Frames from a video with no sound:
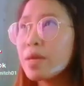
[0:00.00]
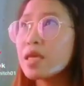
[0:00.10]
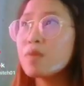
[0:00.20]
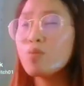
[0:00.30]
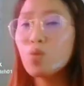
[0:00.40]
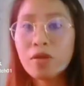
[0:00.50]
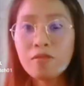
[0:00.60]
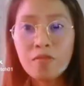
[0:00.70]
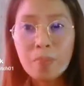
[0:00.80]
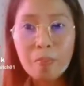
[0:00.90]
but if
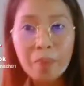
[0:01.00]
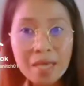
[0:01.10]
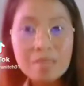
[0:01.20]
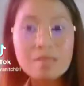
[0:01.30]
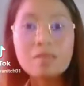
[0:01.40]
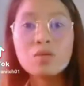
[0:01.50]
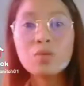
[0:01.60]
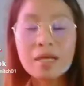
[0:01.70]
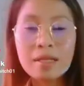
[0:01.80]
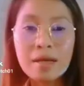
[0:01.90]
we base it
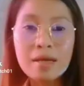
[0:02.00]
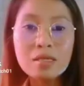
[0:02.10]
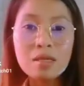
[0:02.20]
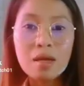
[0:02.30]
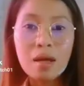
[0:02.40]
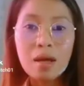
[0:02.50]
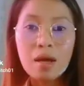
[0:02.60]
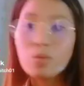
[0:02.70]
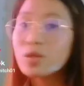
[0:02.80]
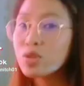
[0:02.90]
on the class,
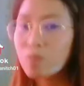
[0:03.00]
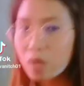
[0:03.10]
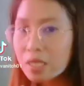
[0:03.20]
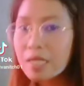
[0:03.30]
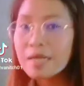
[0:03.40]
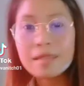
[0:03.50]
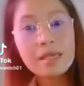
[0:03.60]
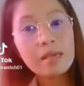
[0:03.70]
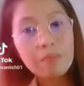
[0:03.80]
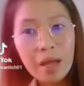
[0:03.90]
which mostly
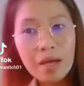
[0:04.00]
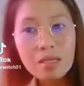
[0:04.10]
got A+,